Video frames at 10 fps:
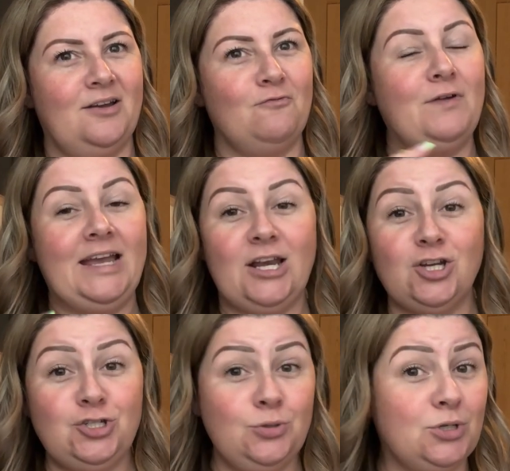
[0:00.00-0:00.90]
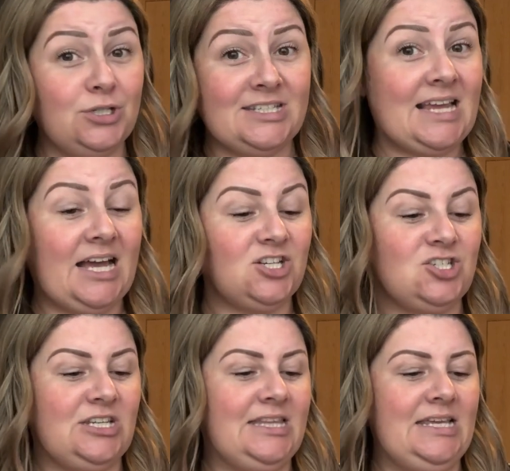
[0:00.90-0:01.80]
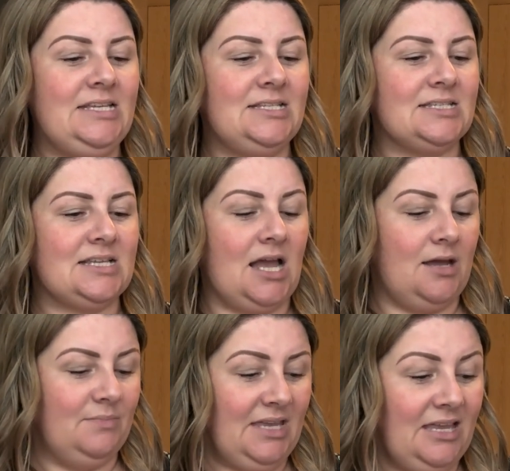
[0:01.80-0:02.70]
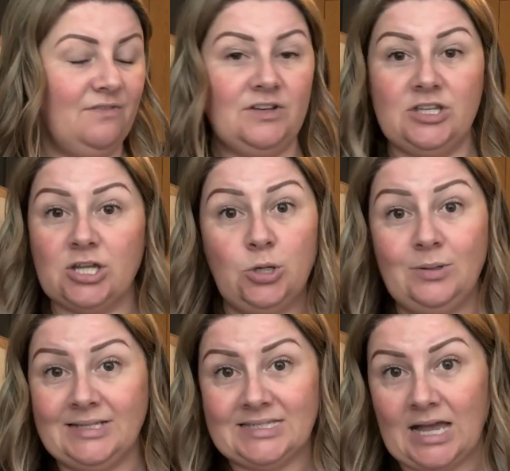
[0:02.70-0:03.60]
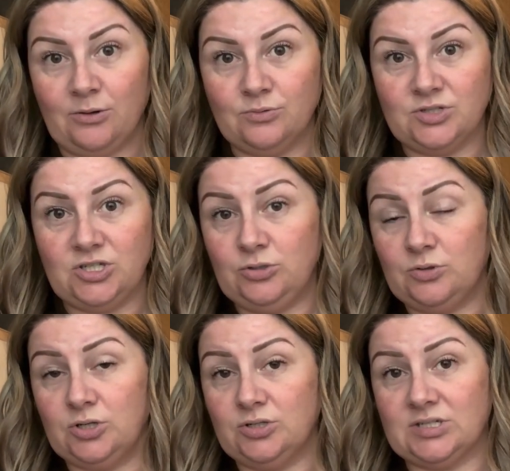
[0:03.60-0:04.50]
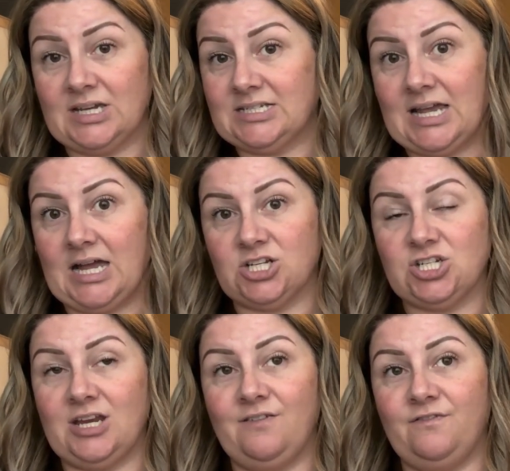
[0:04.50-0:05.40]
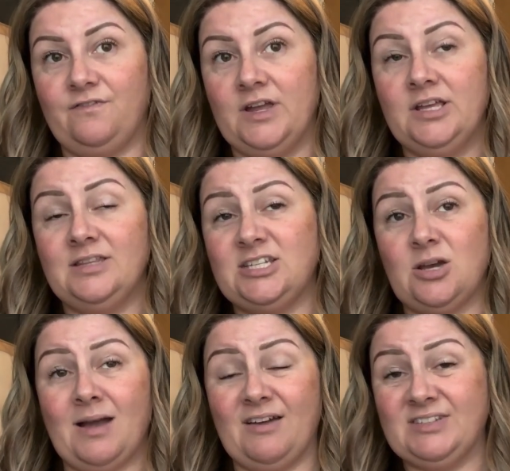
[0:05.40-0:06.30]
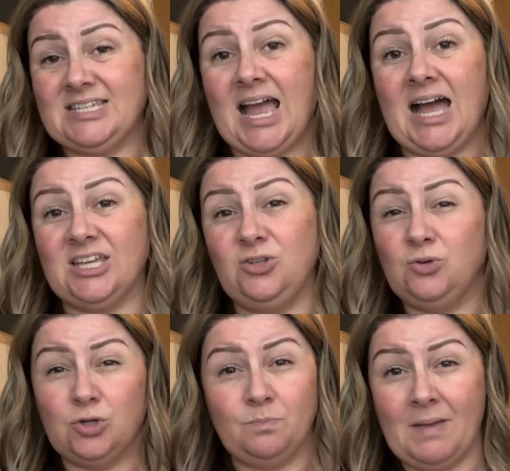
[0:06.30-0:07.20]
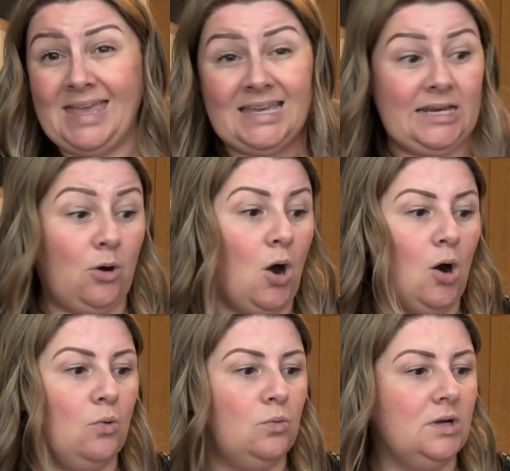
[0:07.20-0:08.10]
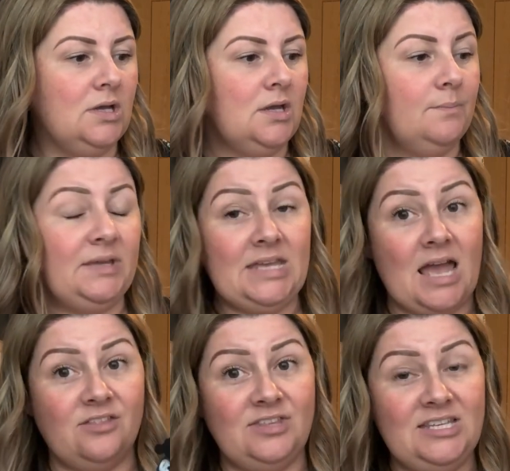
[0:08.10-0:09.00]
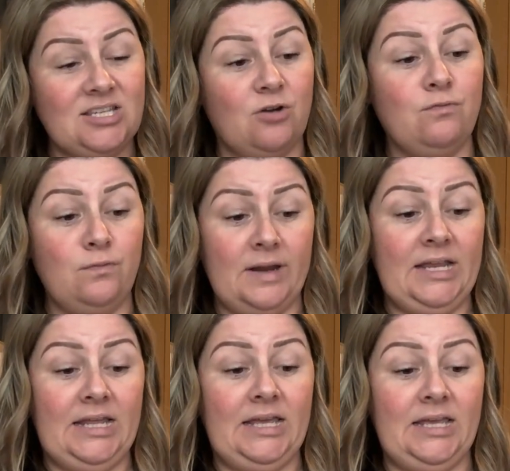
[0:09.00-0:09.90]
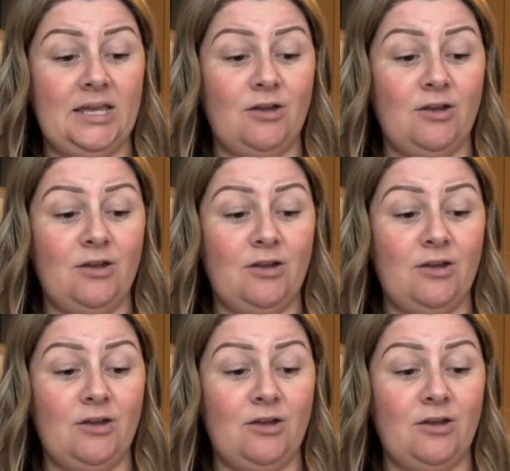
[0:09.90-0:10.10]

realise you could attach to these. Even the cooling towels you could attach. If they don't have a tag, you could make a little hole. But yeah, these are really